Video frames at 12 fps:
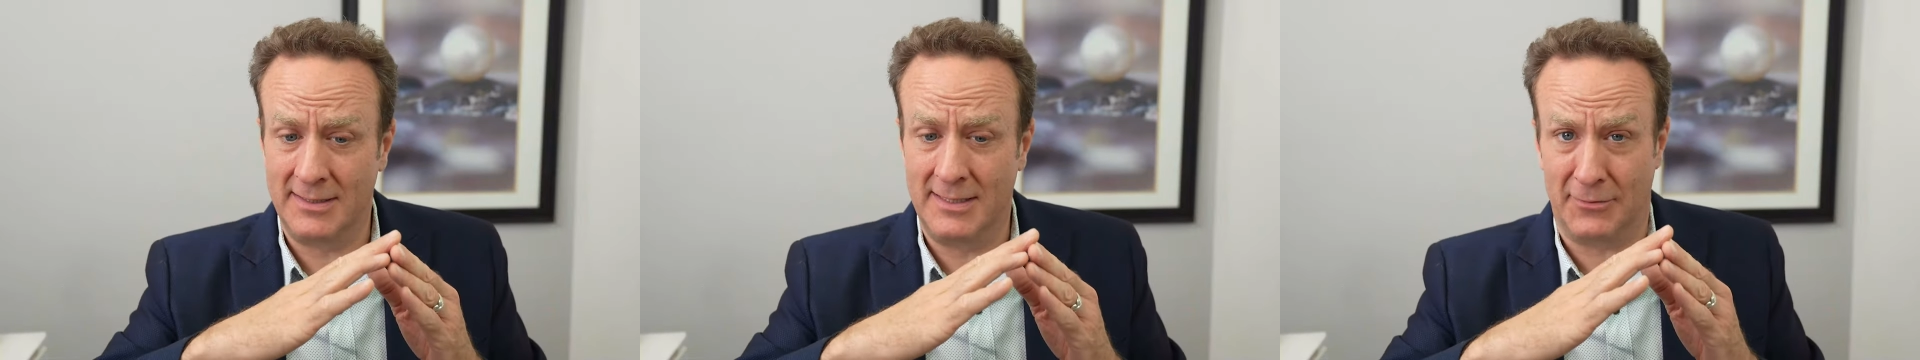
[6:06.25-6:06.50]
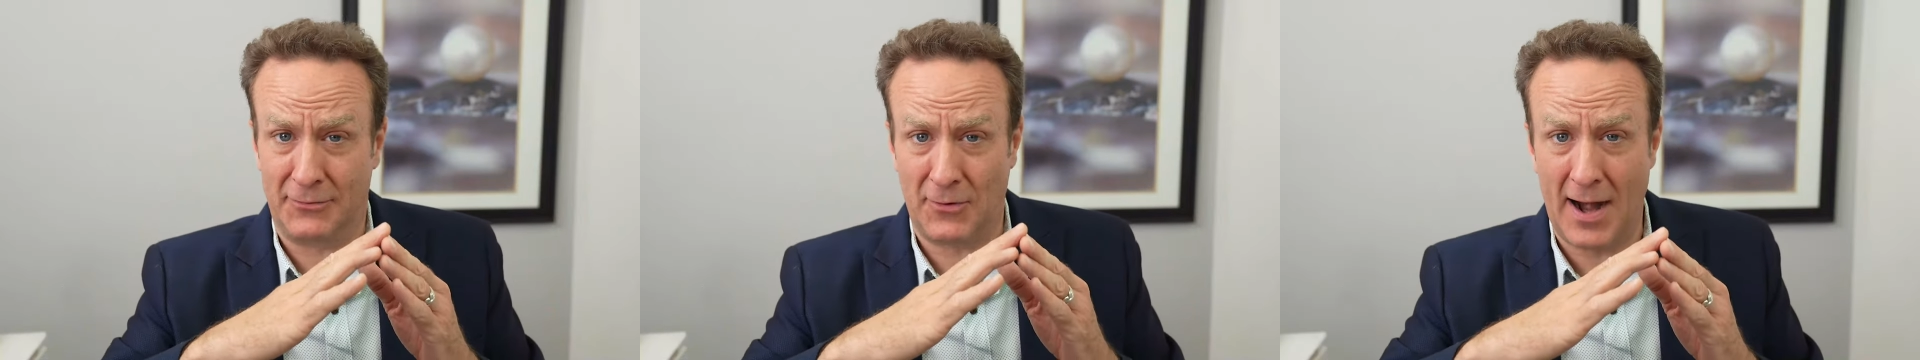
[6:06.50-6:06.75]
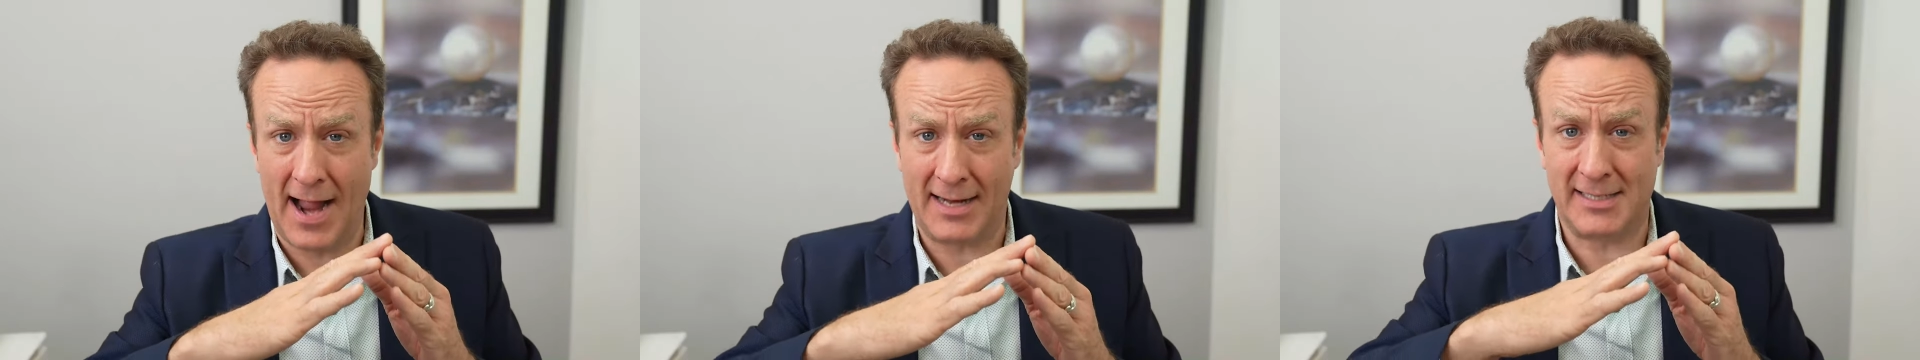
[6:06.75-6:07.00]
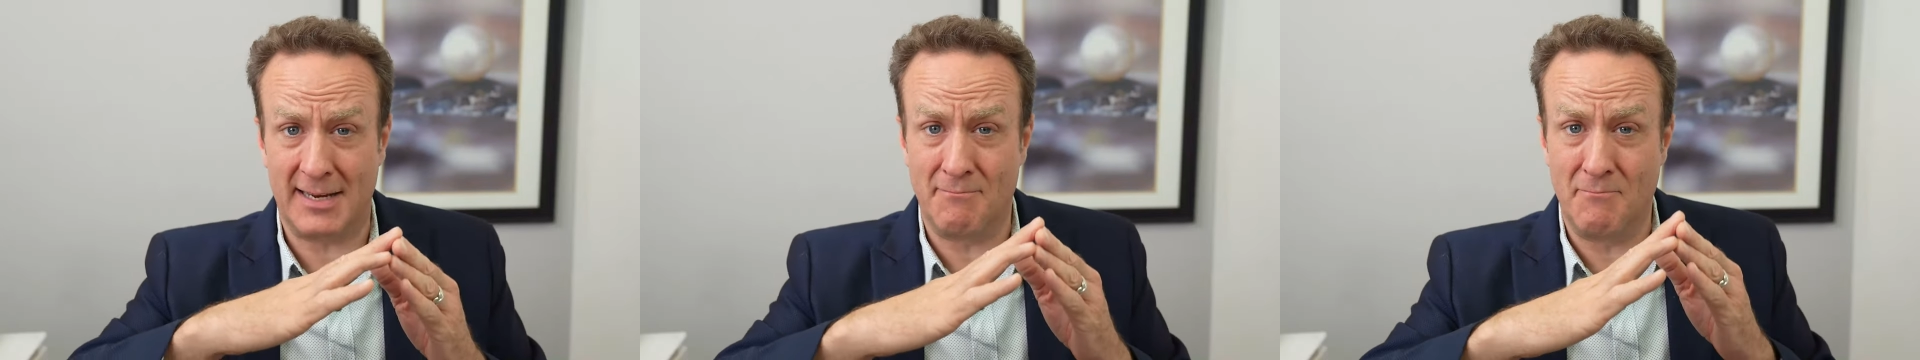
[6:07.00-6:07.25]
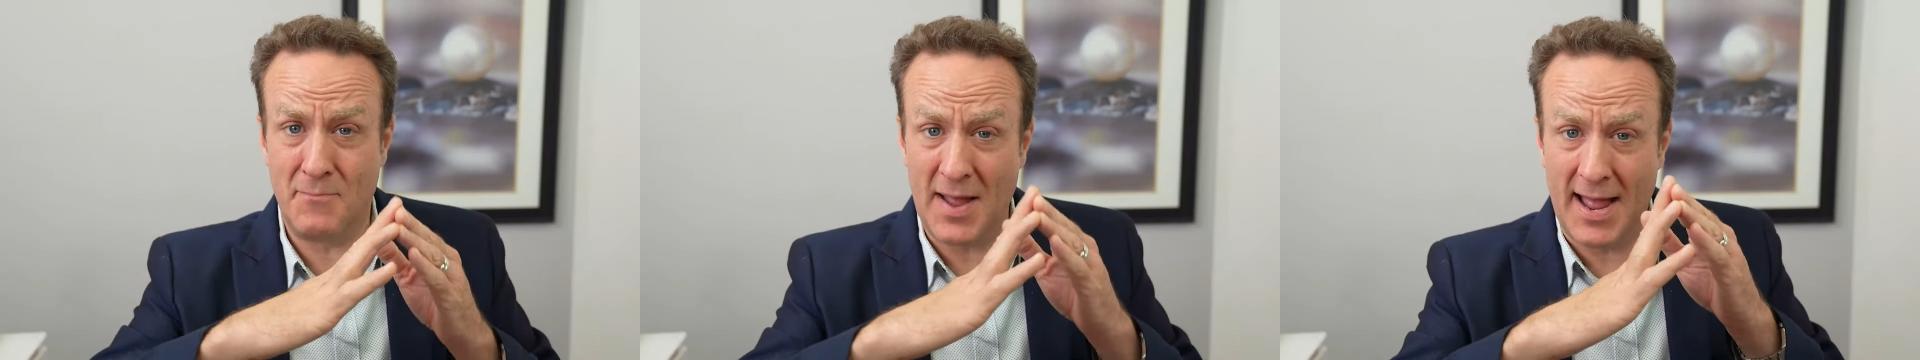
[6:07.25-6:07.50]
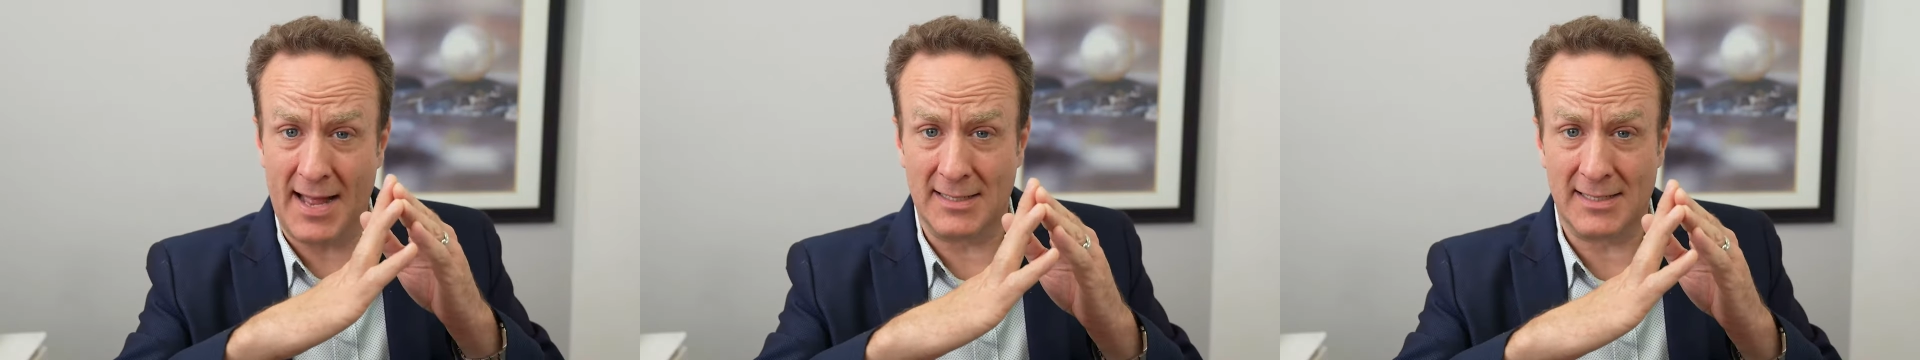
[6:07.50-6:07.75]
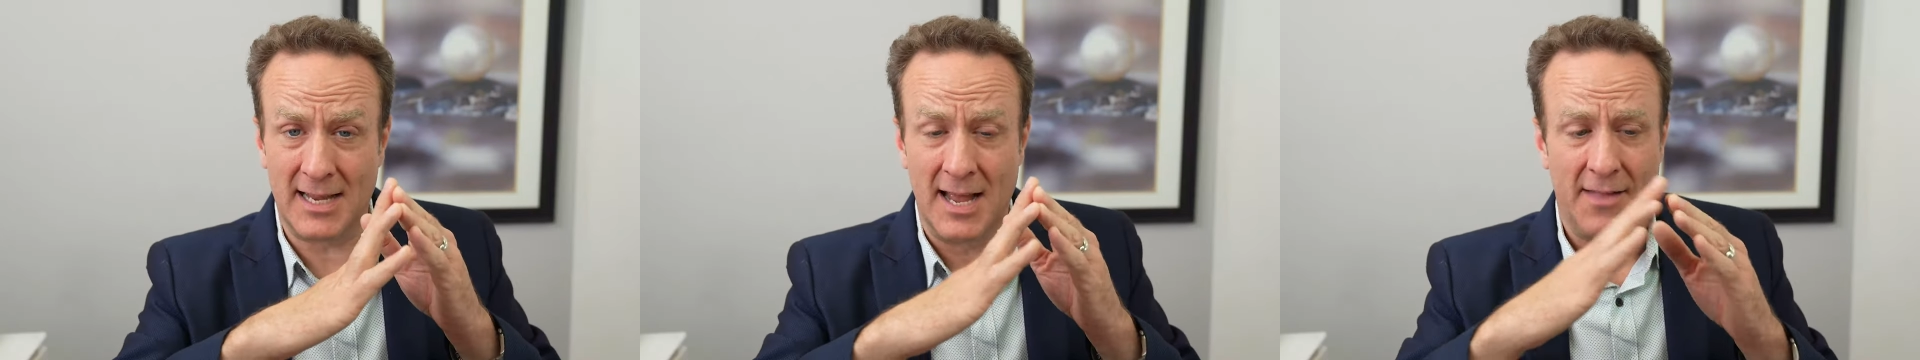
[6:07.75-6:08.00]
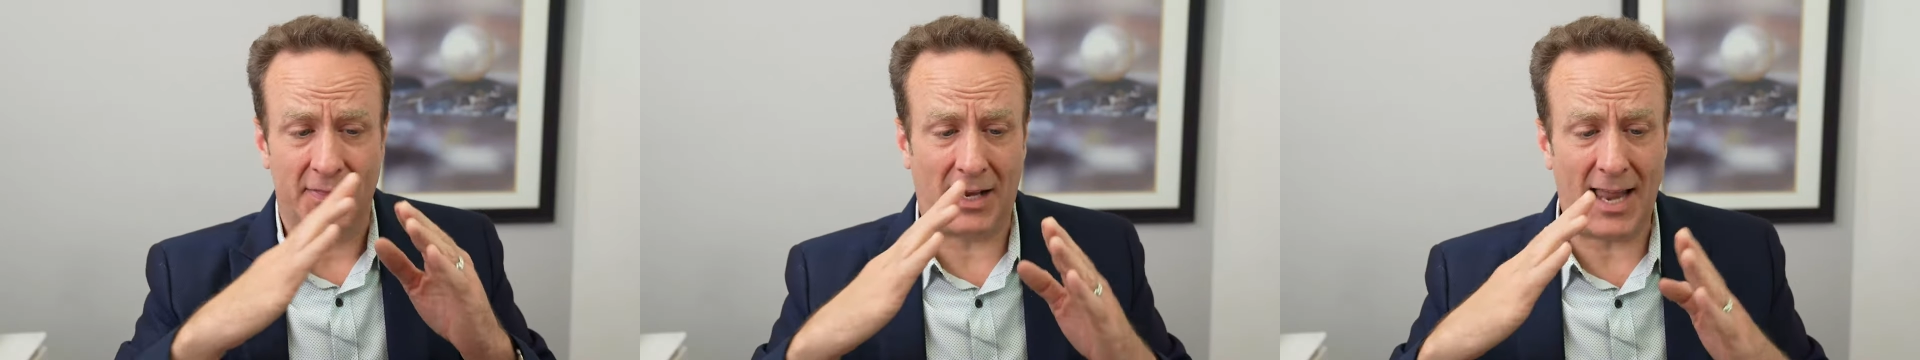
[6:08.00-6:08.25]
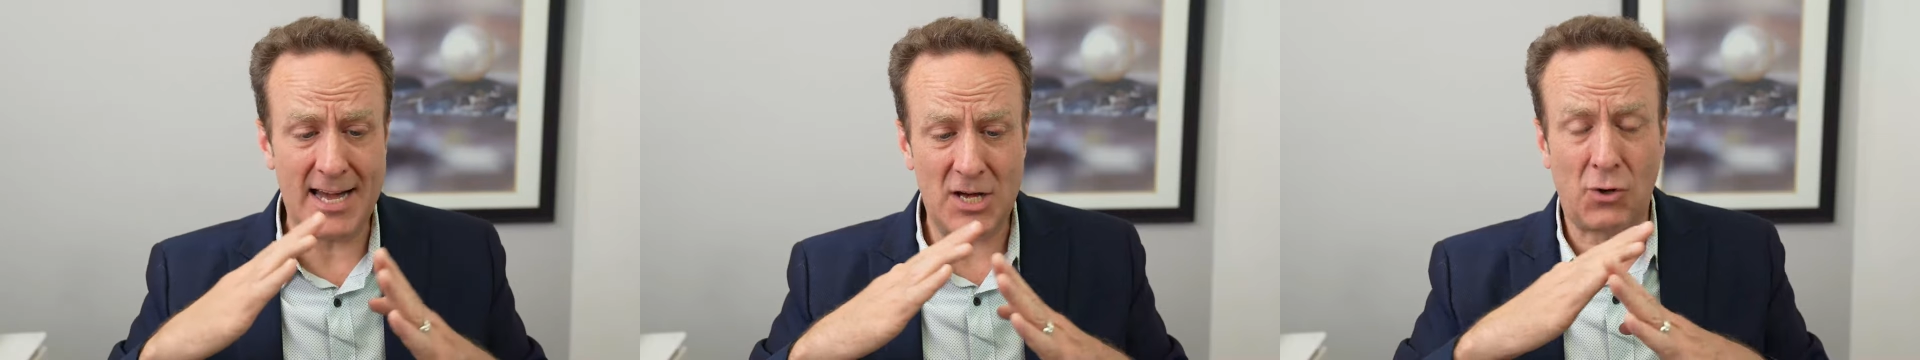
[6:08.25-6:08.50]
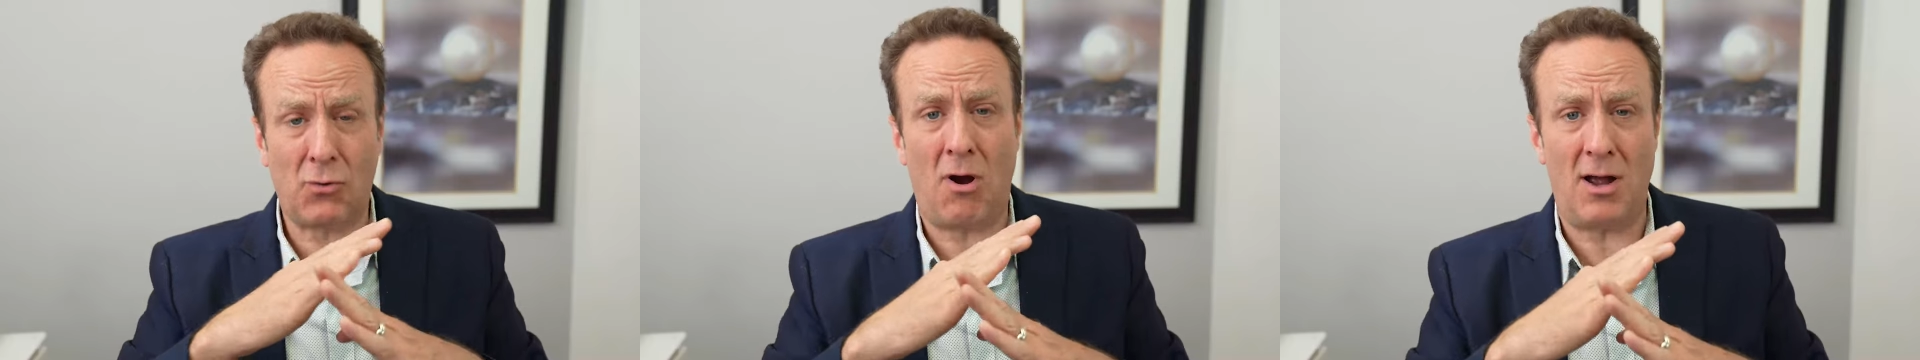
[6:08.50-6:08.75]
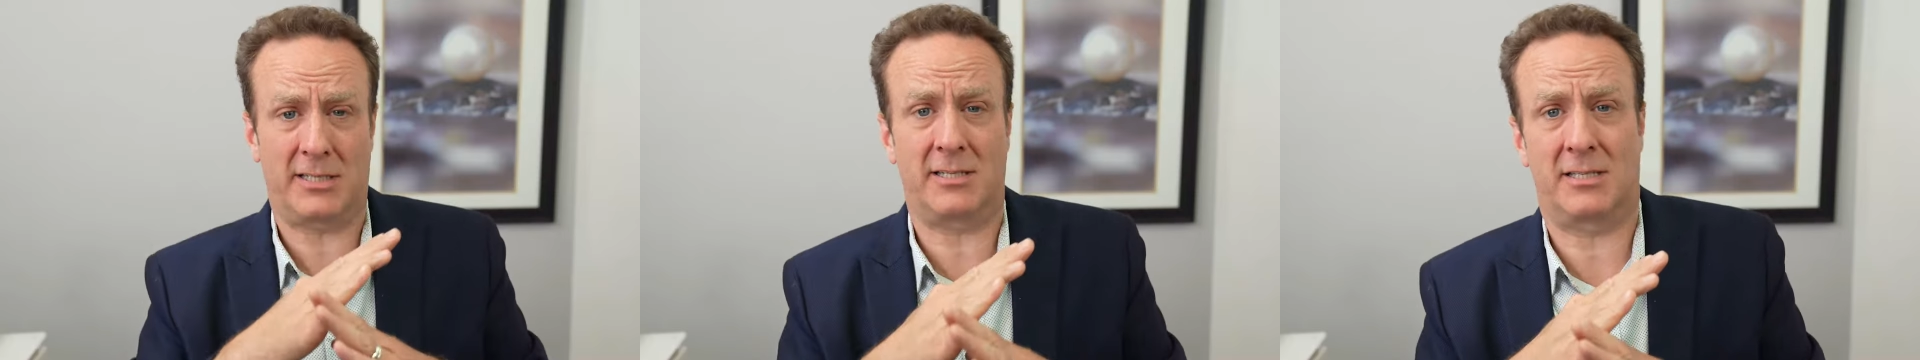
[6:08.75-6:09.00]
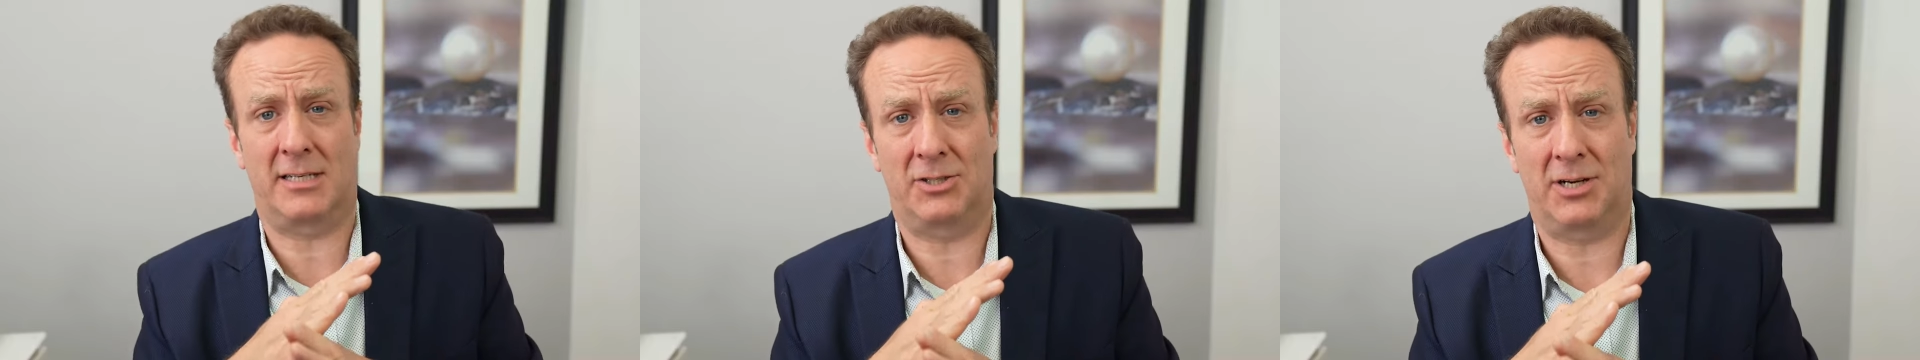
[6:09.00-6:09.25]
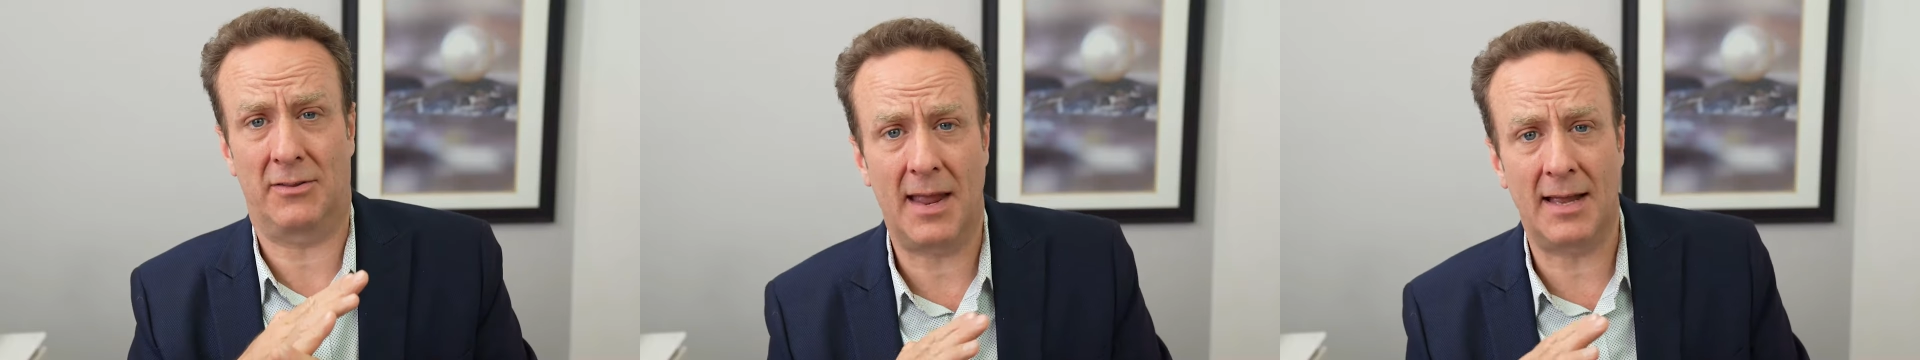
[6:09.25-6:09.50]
diffracts and bends, the light crosses each other.